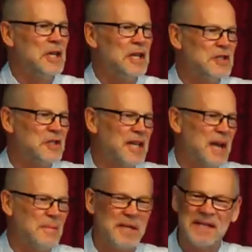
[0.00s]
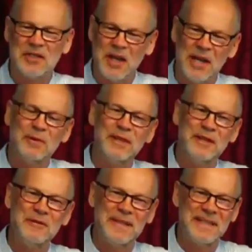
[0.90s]
to come and share with
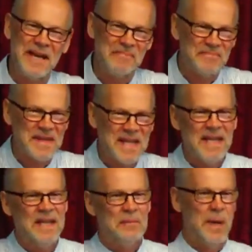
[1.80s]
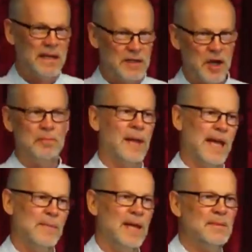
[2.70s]
you, and but don't blame
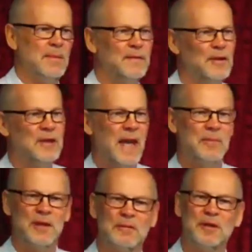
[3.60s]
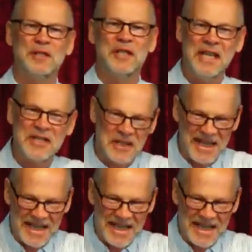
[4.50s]
him if you're not happy with what you hear today.